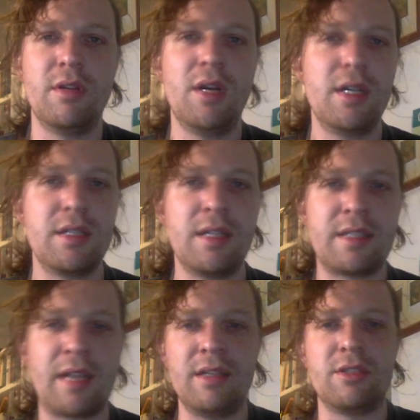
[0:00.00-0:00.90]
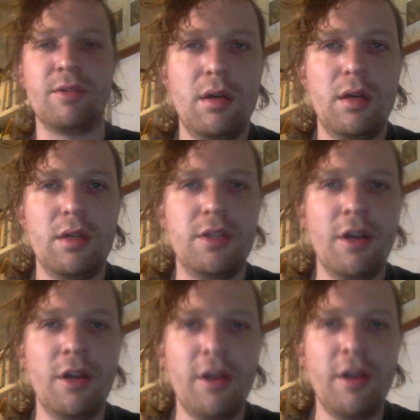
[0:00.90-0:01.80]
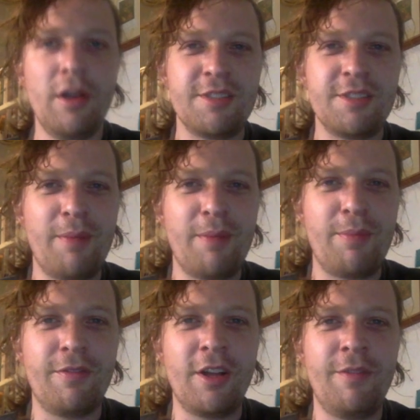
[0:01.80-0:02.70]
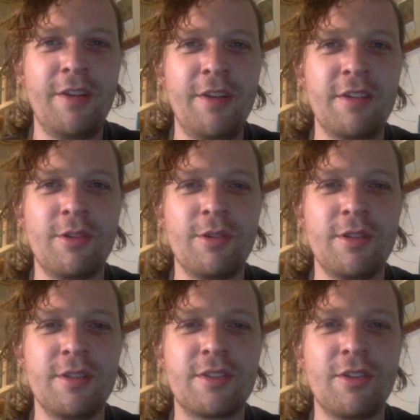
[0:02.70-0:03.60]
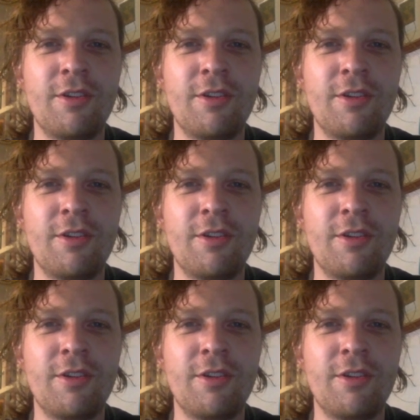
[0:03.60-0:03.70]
So let's get into it. So here's my portfolio revealed in all its glory.